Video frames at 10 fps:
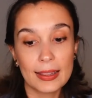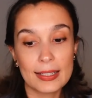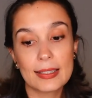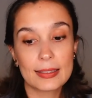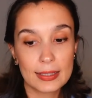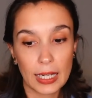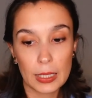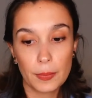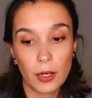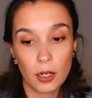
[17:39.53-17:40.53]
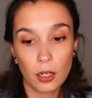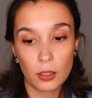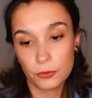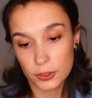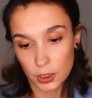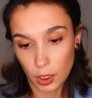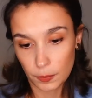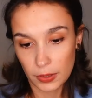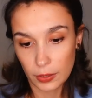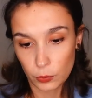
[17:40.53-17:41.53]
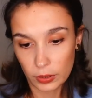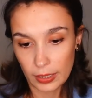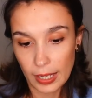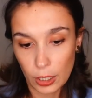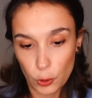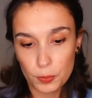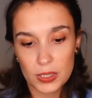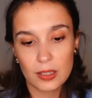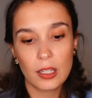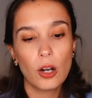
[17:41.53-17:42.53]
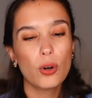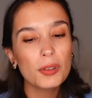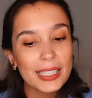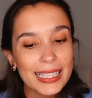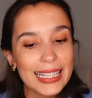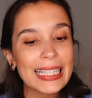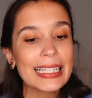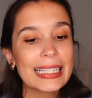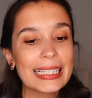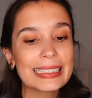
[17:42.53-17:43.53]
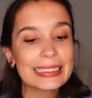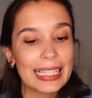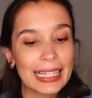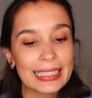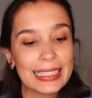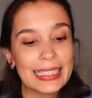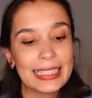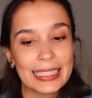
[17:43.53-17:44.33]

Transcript: This is the type of top that really helps. The only thing is that it